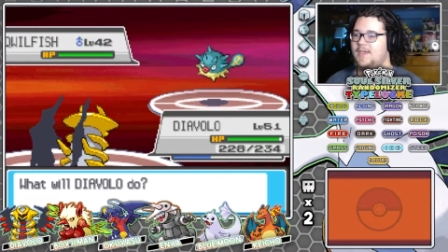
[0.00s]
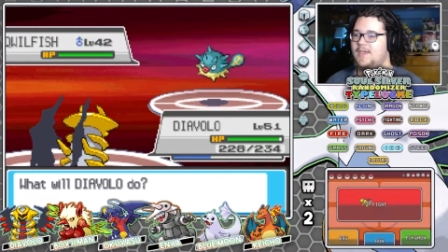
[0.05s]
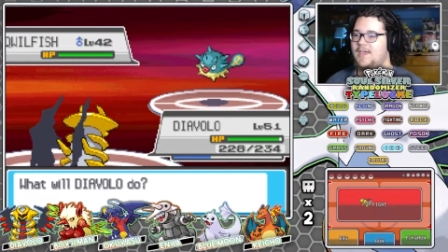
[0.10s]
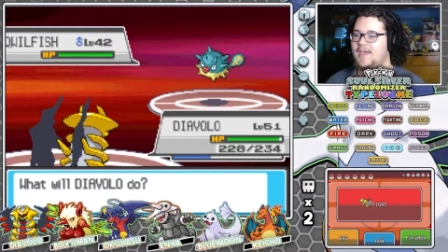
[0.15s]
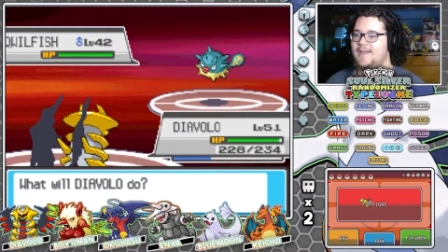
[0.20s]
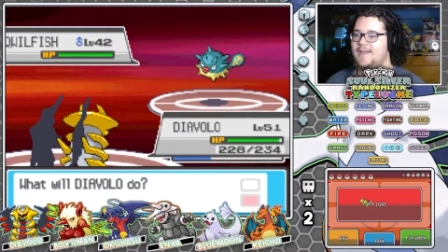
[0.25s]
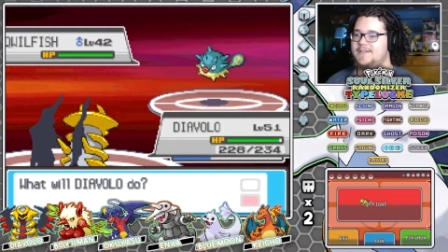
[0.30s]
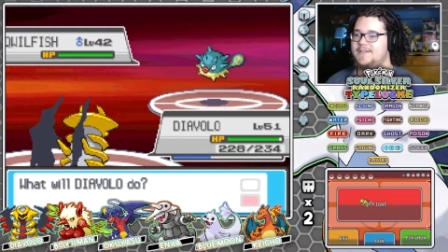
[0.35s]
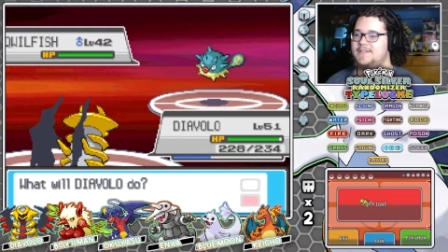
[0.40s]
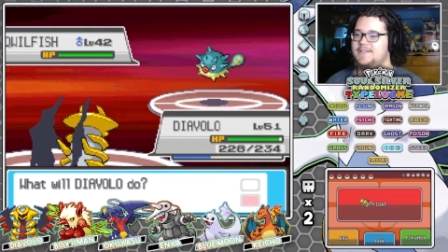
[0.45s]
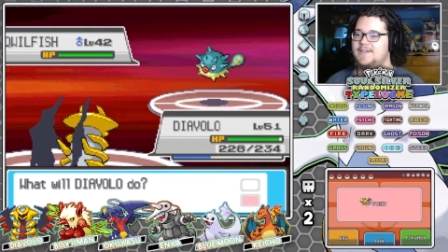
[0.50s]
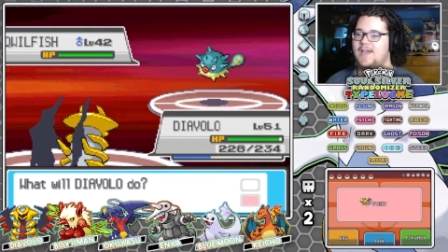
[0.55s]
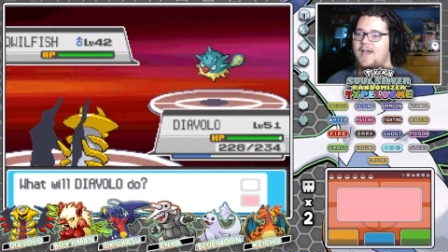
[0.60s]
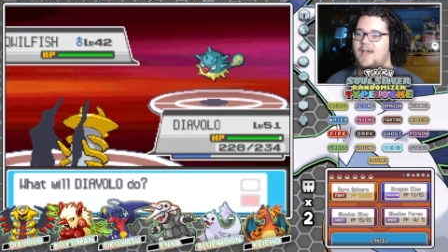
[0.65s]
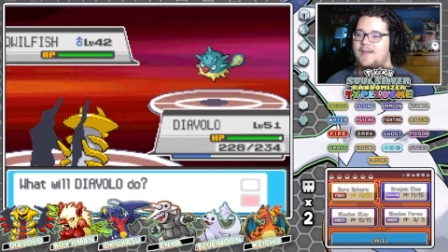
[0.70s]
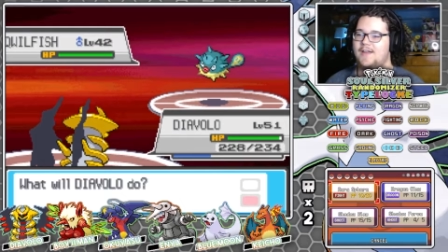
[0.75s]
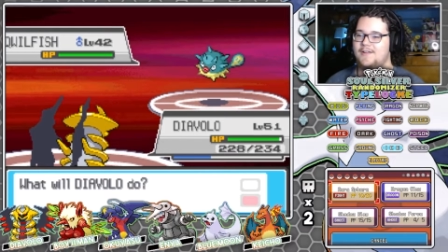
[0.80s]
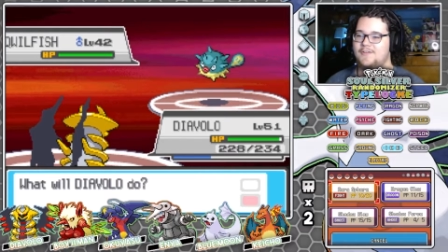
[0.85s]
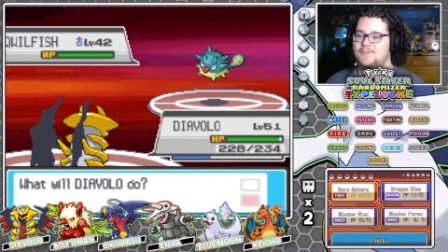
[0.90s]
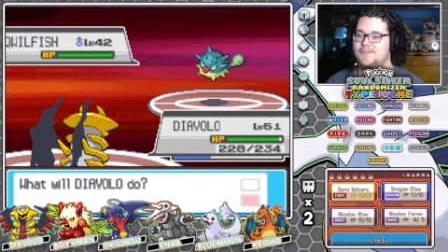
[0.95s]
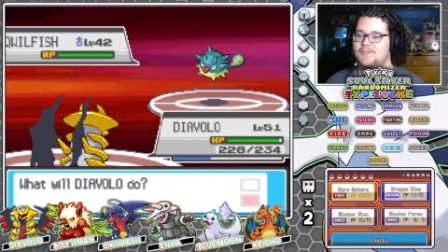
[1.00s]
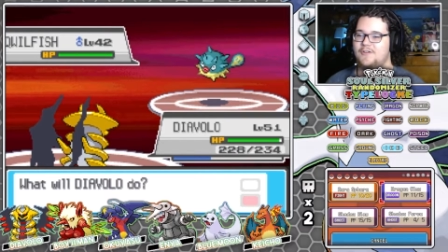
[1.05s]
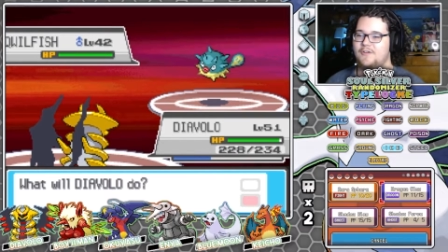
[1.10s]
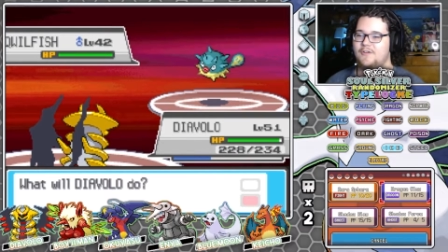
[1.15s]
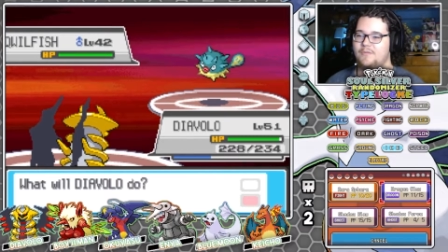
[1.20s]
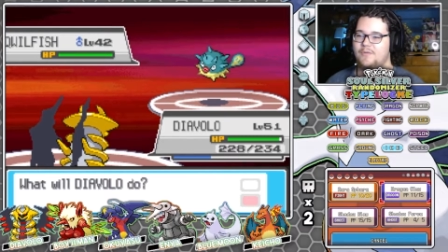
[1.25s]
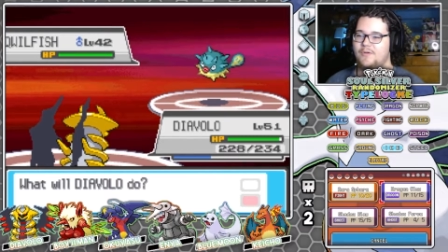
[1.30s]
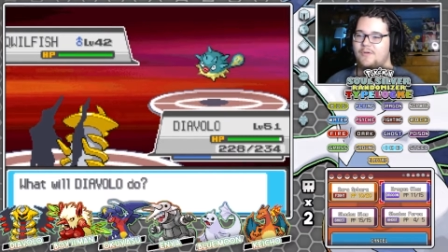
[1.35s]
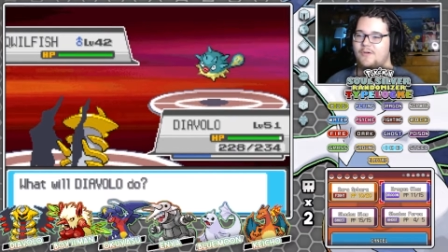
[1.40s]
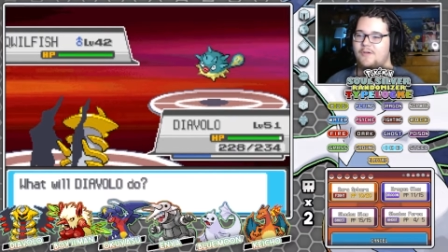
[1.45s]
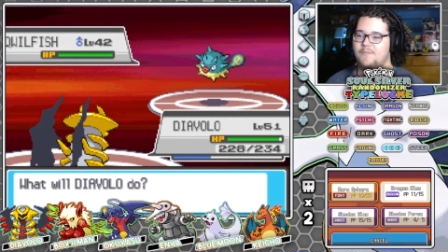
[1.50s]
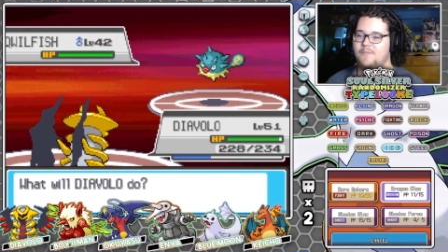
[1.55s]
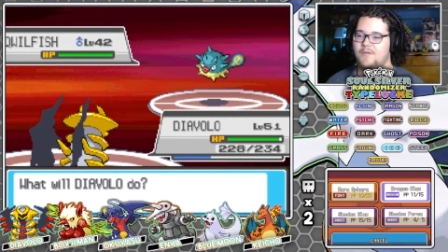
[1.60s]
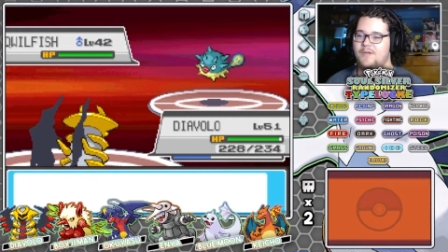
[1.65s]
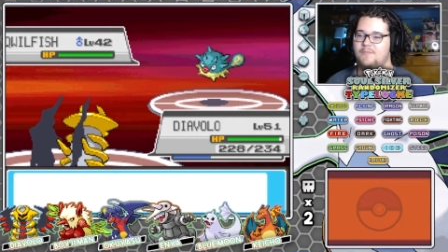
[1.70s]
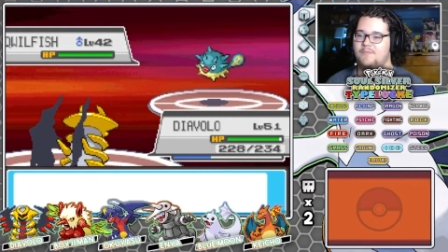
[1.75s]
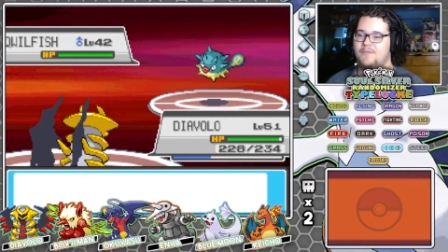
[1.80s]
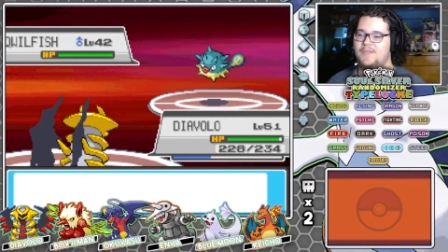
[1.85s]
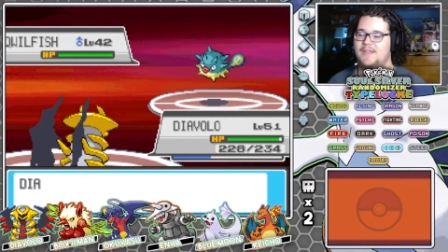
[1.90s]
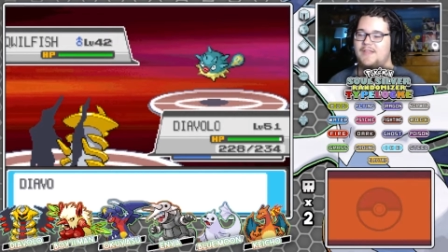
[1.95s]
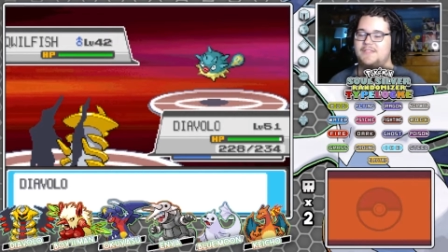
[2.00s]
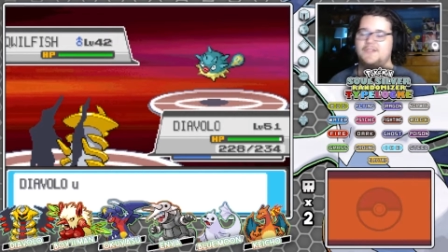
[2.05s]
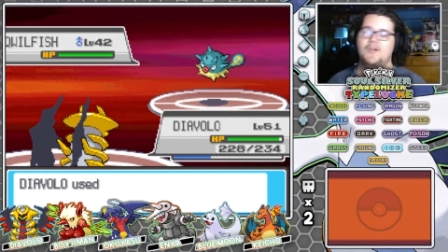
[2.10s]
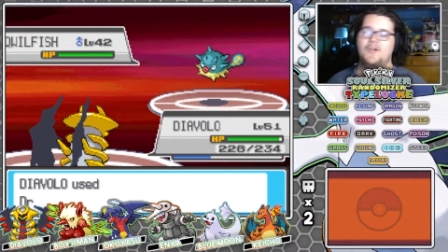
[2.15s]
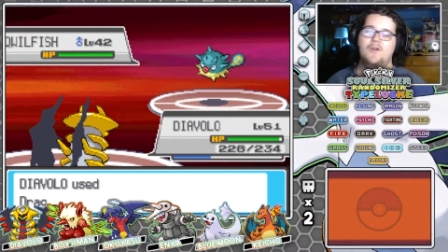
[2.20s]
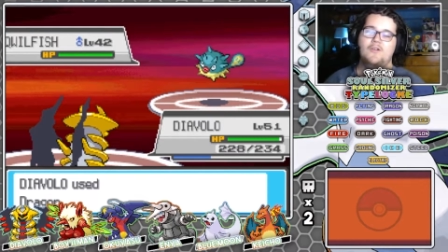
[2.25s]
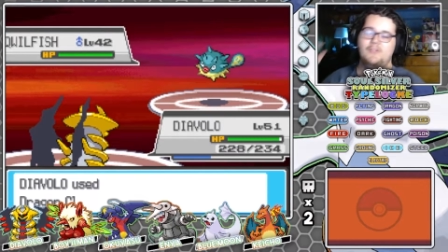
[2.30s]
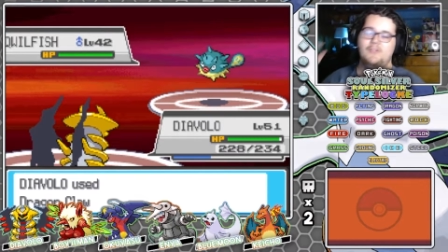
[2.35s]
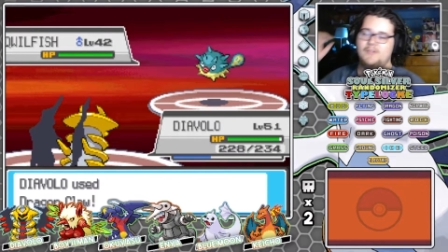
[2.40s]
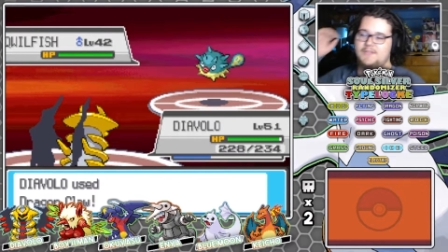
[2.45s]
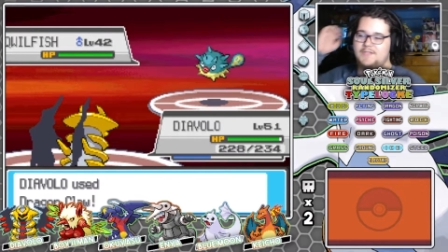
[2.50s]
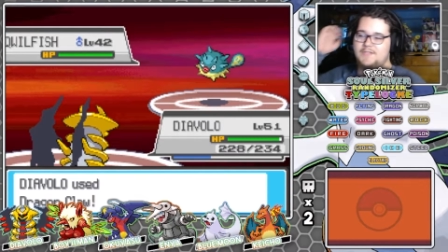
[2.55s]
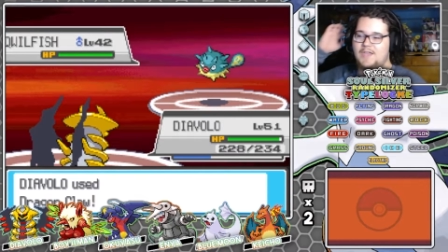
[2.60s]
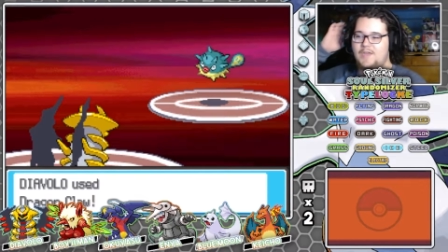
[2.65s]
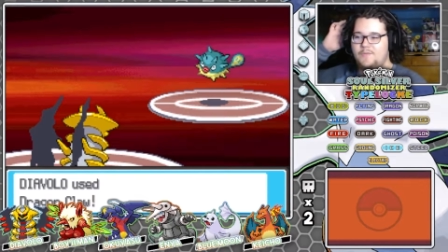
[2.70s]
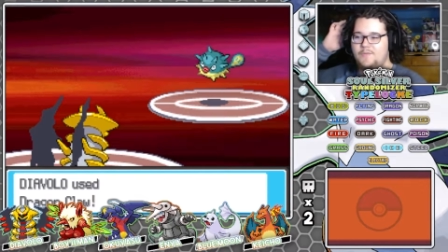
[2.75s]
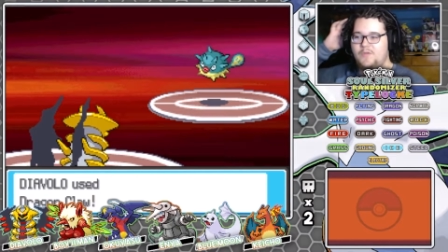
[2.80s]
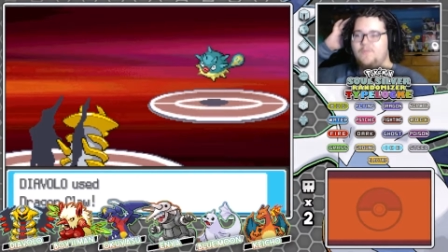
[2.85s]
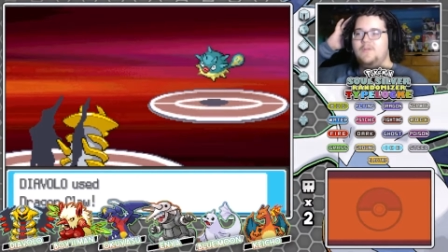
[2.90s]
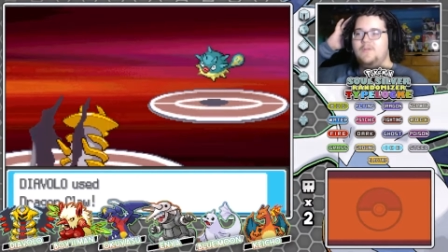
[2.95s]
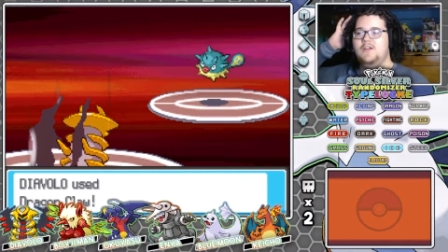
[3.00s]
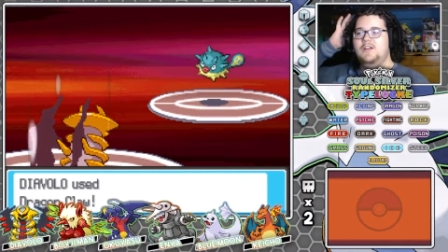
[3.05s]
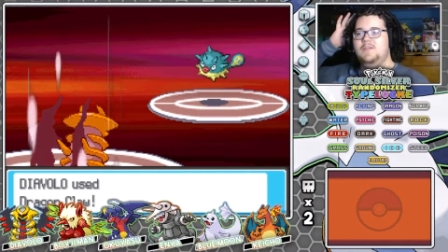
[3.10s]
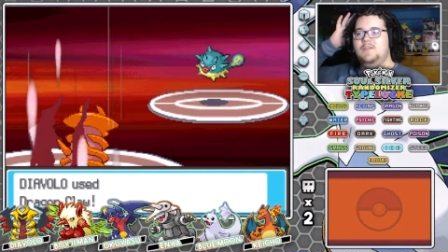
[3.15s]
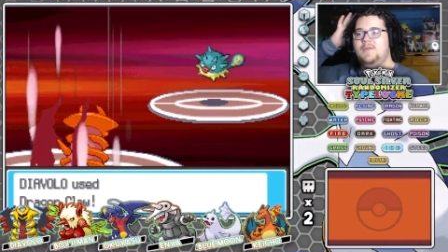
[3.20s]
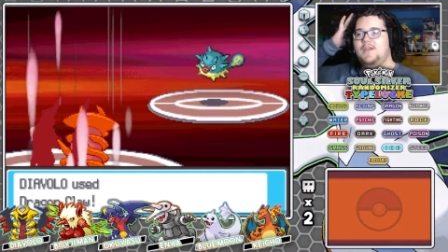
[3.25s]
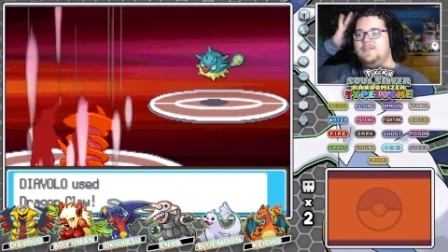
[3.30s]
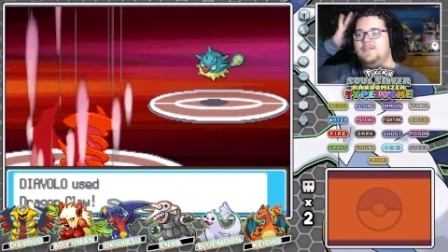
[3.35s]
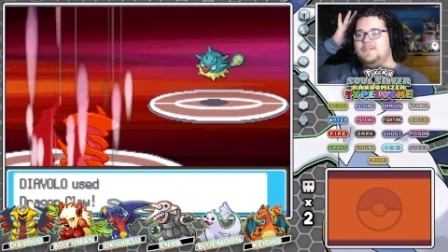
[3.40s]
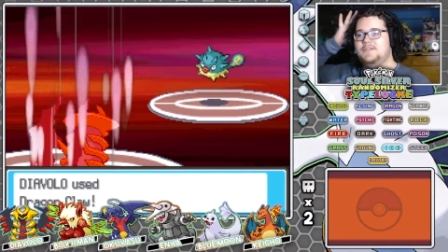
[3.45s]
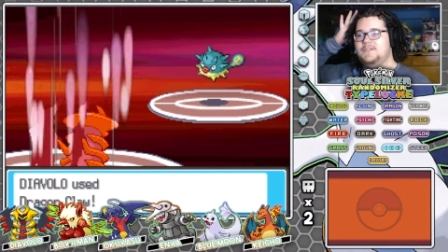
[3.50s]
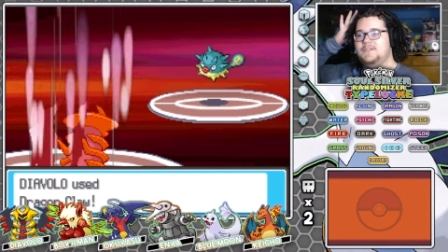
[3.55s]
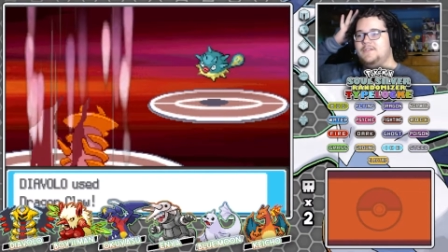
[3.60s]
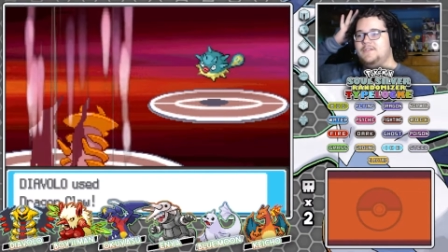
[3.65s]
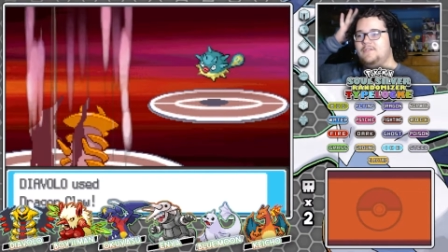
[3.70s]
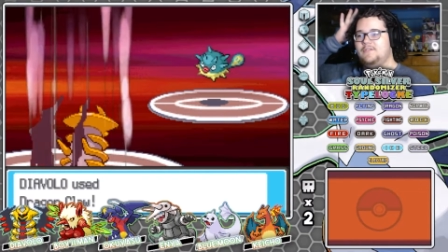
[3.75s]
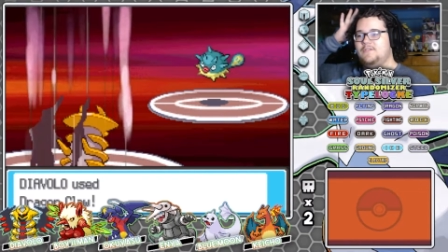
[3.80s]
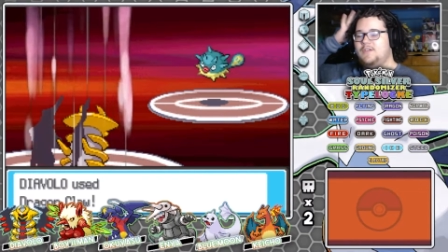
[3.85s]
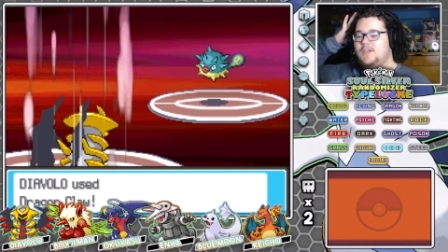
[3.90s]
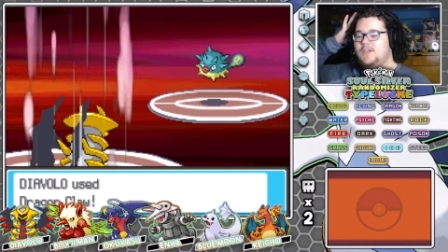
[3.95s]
It's not a strong Pokemon, but that's all it's got me worried about, so